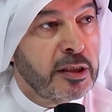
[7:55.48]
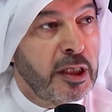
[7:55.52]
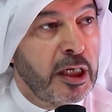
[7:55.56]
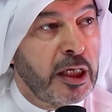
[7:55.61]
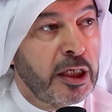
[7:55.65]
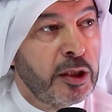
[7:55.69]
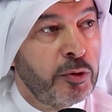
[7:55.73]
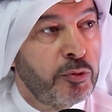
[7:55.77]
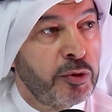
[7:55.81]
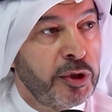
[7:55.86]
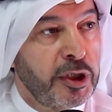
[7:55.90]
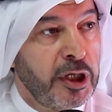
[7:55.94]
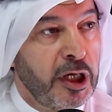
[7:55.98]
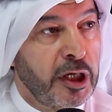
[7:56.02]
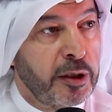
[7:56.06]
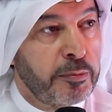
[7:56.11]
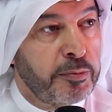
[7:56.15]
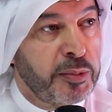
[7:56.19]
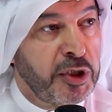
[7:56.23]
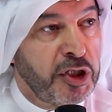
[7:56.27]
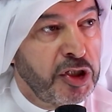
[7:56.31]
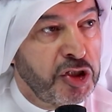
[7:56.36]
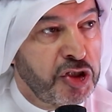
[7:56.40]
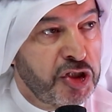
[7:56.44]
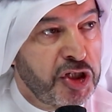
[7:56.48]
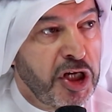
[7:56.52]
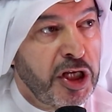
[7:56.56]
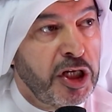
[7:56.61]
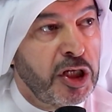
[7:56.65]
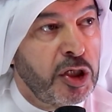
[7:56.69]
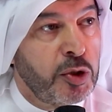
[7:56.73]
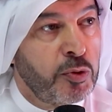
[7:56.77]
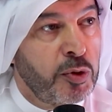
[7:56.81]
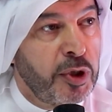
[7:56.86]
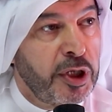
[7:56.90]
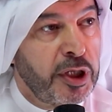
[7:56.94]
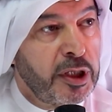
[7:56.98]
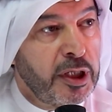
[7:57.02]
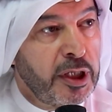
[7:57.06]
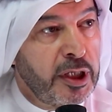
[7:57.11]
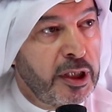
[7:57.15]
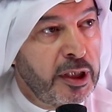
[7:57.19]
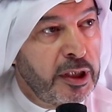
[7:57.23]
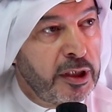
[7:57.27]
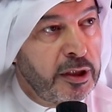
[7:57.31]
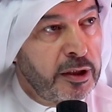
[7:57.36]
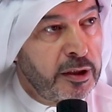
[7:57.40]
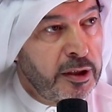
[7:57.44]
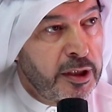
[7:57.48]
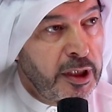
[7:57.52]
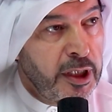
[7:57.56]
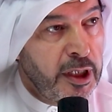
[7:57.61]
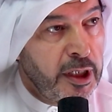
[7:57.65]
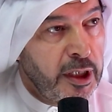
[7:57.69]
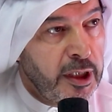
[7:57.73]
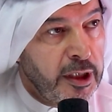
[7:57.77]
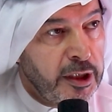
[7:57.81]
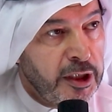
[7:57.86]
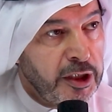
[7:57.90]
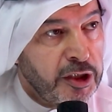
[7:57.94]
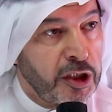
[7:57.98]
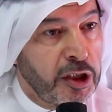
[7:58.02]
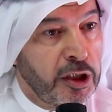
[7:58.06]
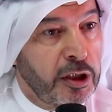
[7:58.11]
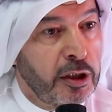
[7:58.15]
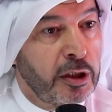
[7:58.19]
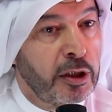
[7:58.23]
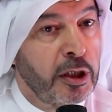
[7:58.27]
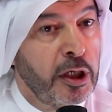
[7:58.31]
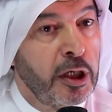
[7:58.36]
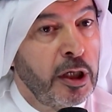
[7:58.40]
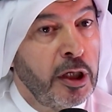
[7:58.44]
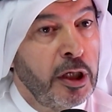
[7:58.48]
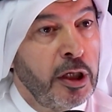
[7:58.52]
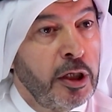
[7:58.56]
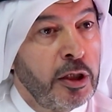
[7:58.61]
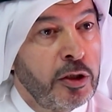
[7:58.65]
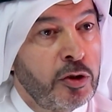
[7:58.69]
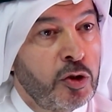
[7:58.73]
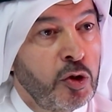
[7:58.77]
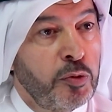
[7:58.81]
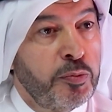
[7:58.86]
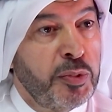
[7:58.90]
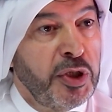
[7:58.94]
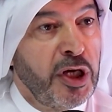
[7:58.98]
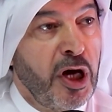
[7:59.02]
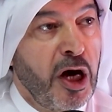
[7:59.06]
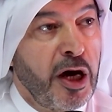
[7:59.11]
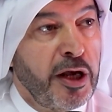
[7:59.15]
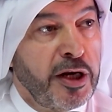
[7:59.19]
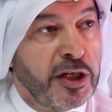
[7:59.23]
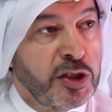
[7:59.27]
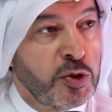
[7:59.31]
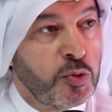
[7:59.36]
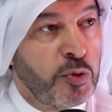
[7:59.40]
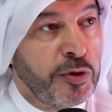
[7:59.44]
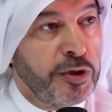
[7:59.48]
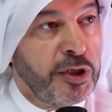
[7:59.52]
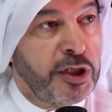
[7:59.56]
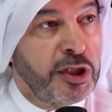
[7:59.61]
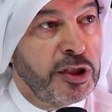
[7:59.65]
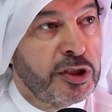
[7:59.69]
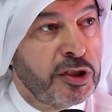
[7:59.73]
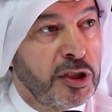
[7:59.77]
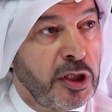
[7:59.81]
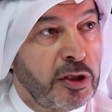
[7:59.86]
and we are being genuine and getting to be honest with each